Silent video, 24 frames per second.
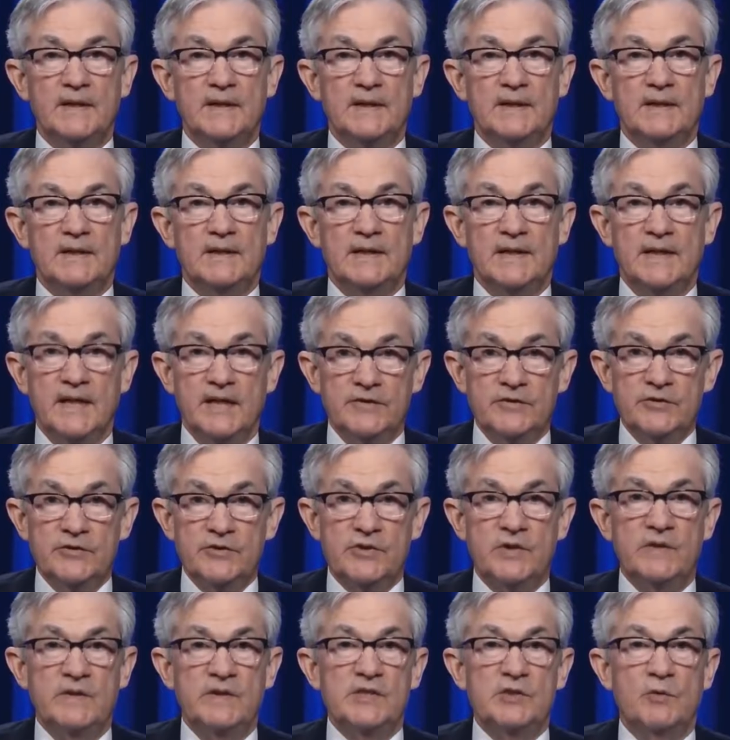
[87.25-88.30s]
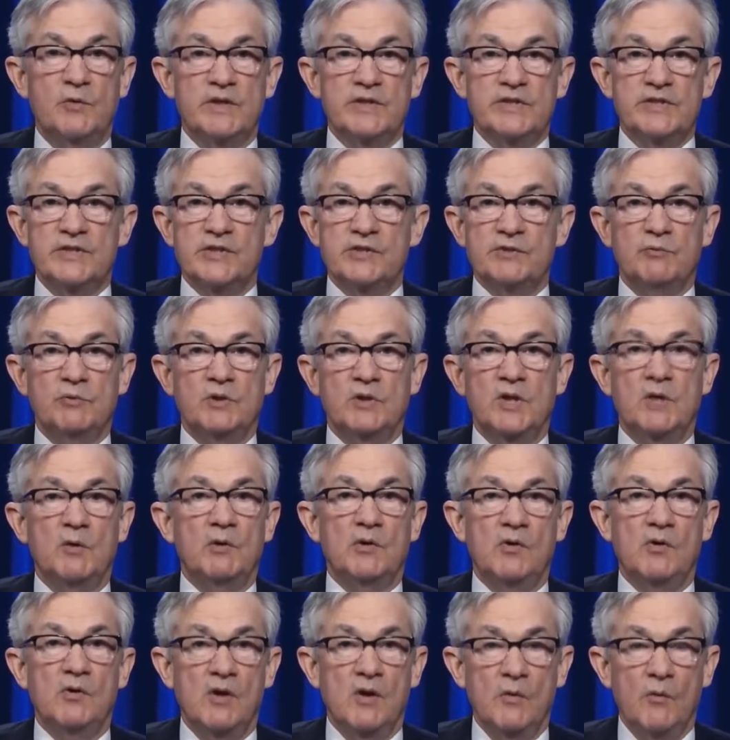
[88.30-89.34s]
The answers to these questions will go a
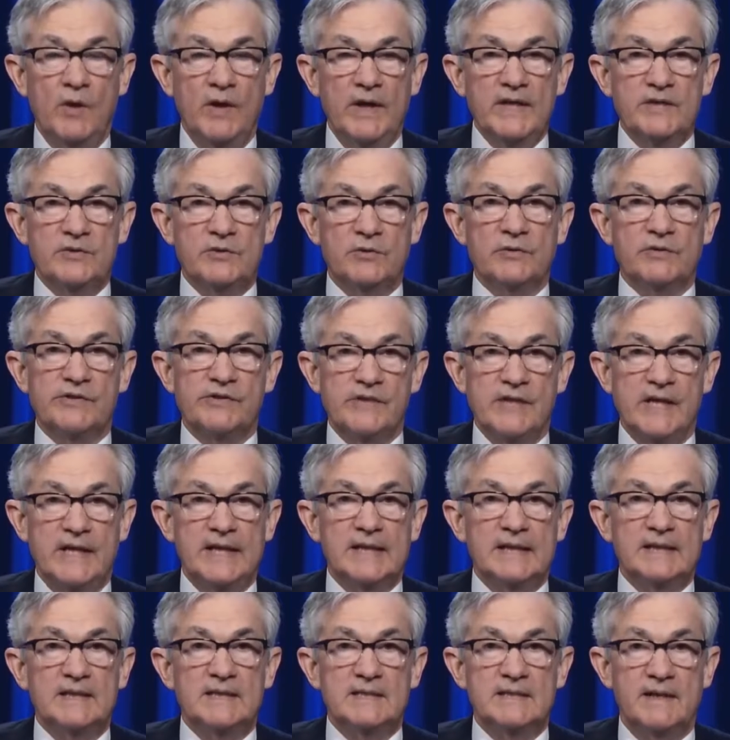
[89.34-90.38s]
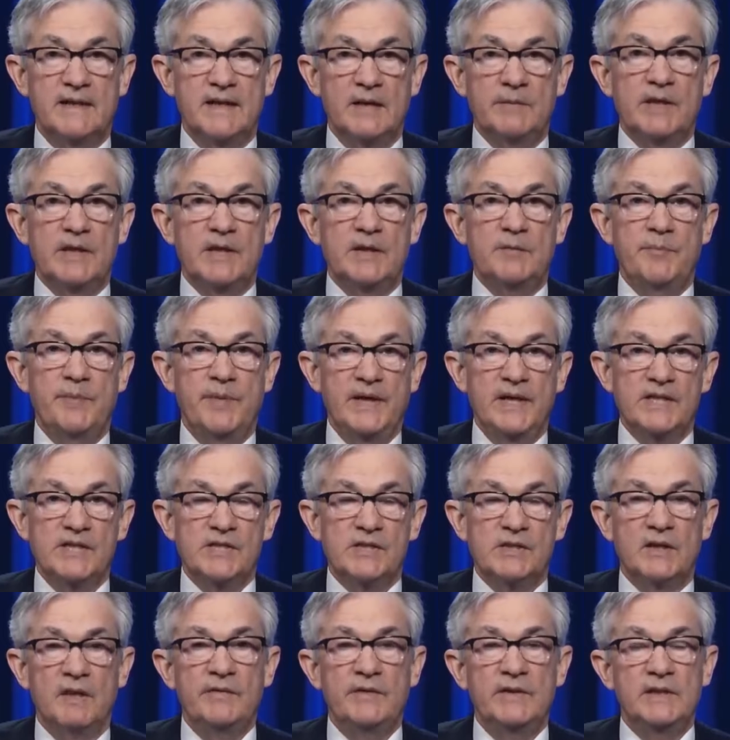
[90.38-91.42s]
long way towards setting the timing and
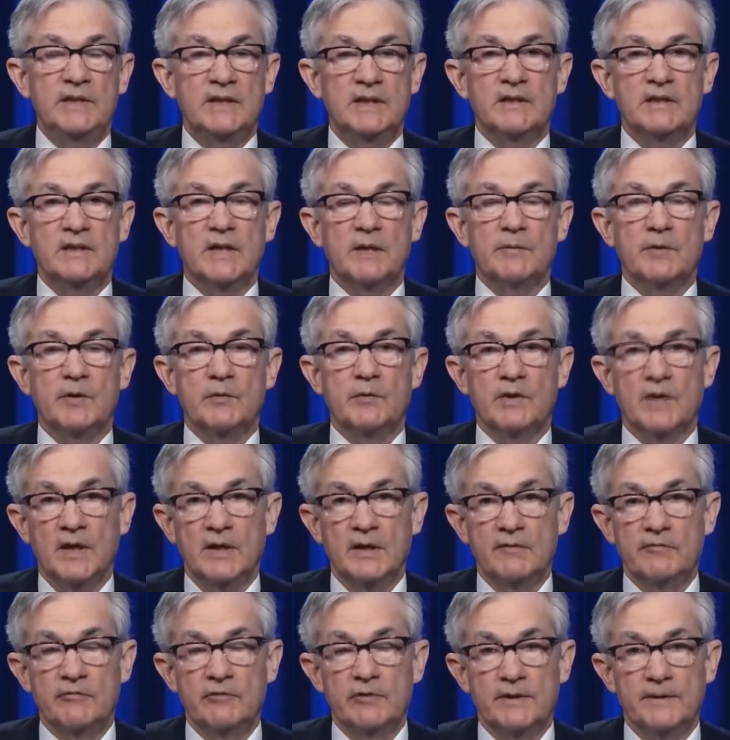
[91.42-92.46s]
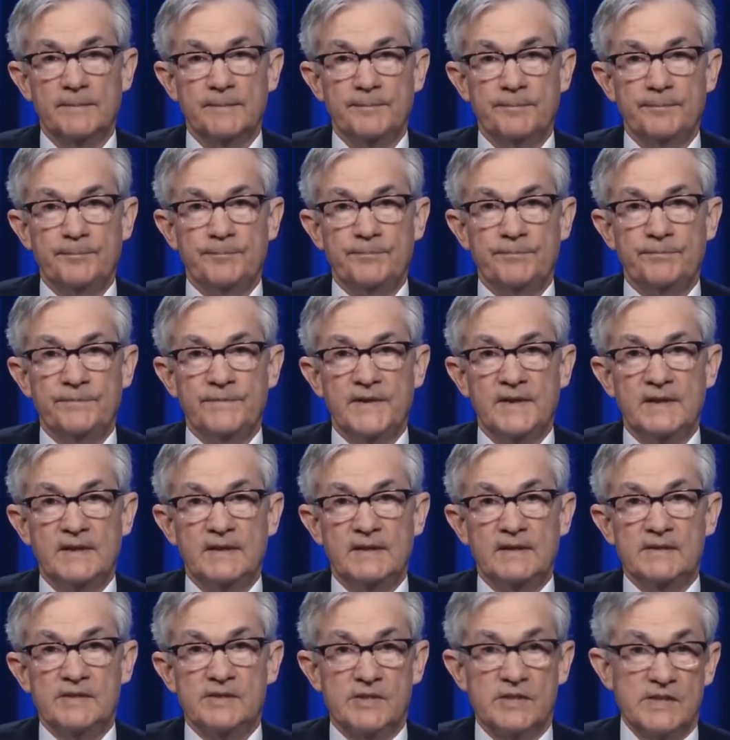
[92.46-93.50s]
pace of the economic recovery.
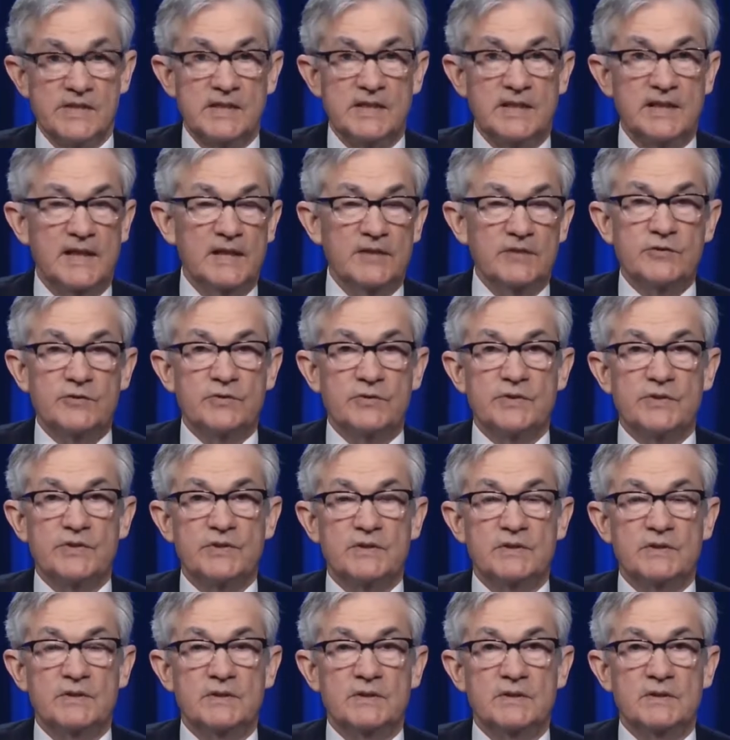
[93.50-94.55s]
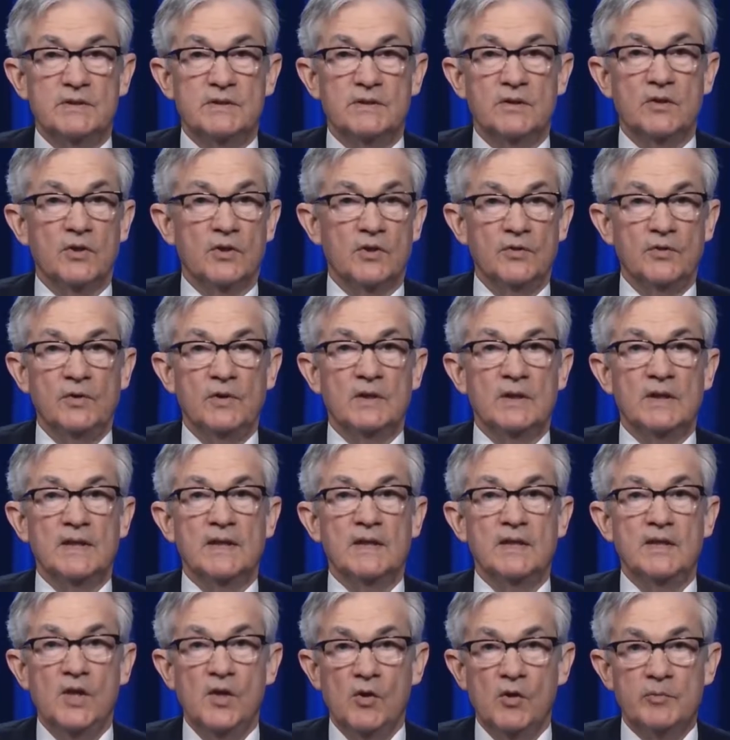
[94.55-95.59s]
Since the answers are currently
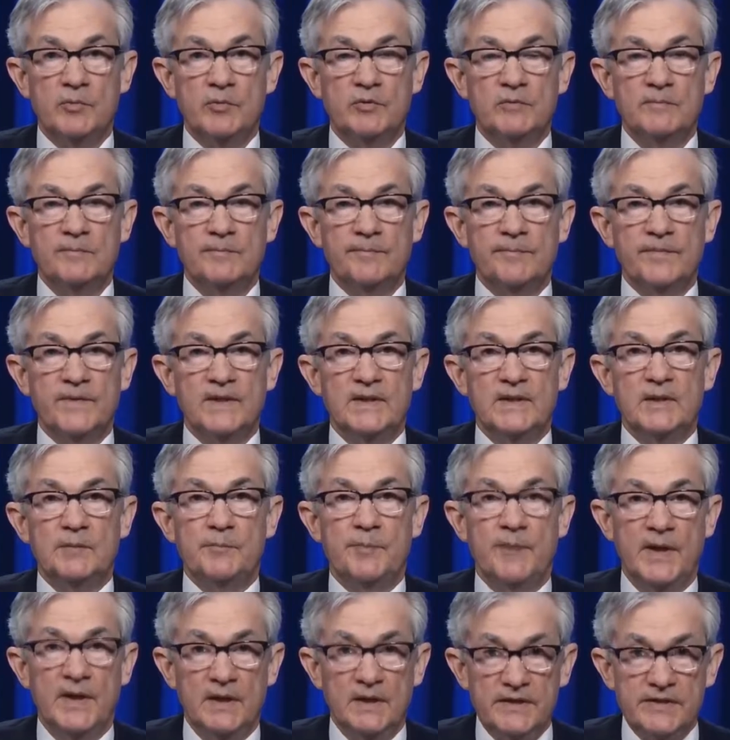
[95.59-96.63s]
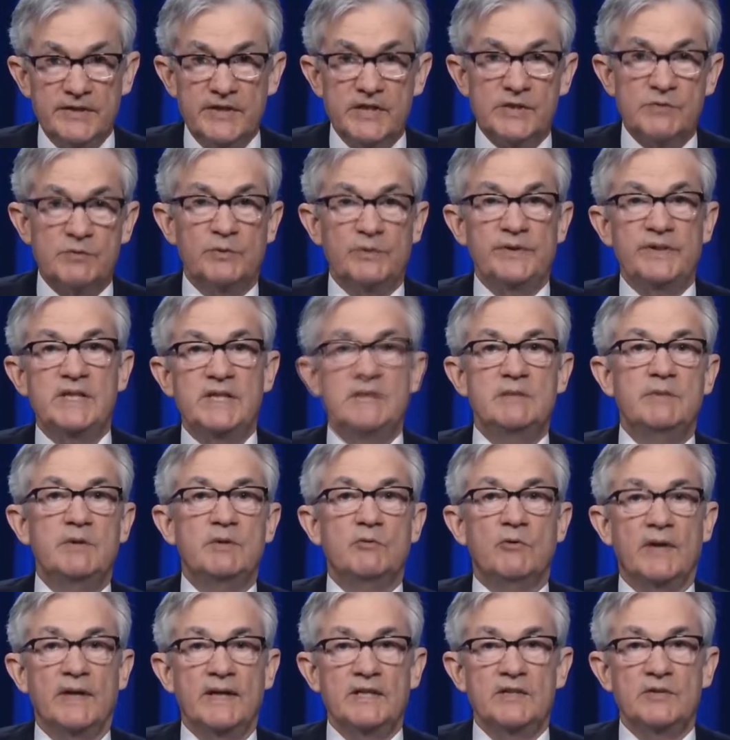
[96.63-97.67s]
unknowable, policies will need to be
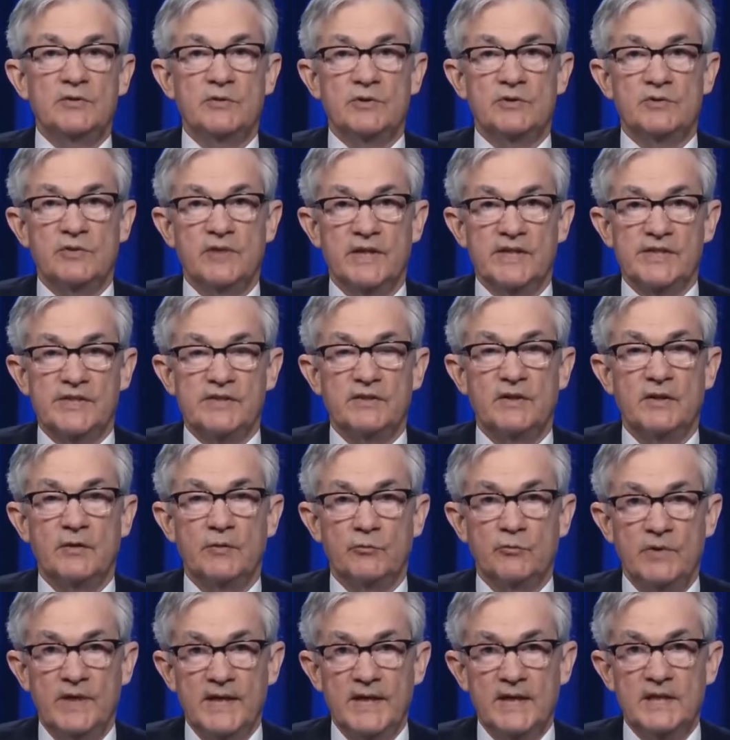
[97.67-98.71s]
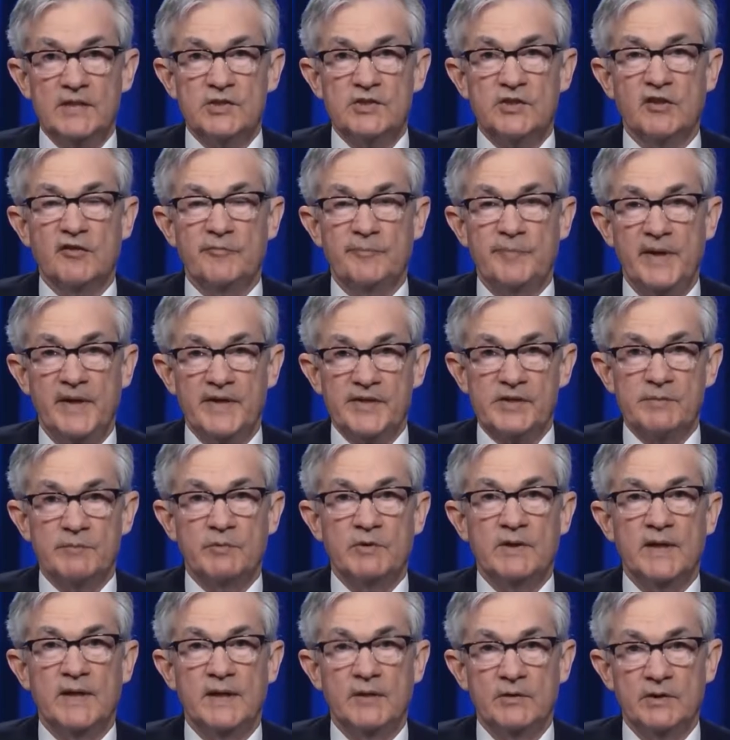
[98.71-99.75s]
ready to address a range of
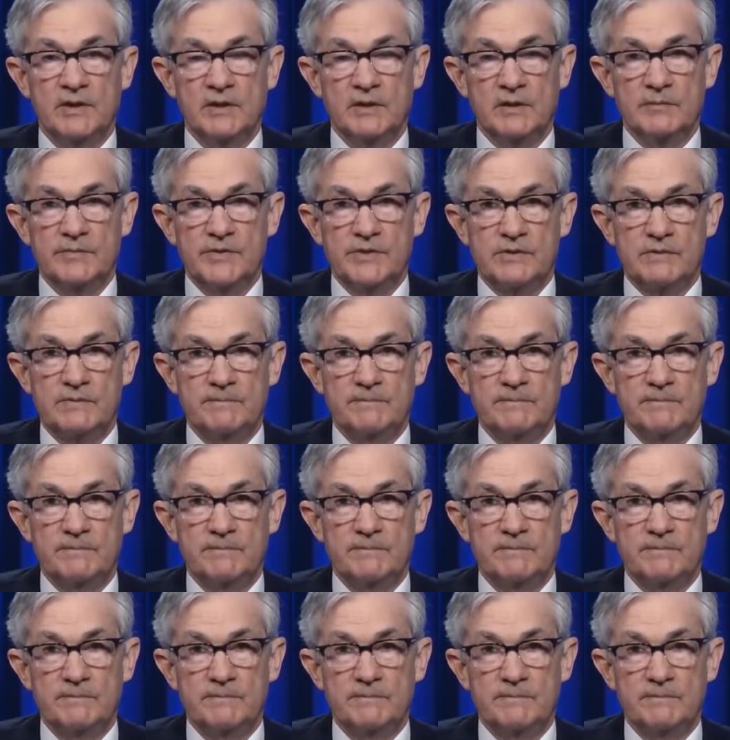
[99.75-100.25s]
possible outcomes.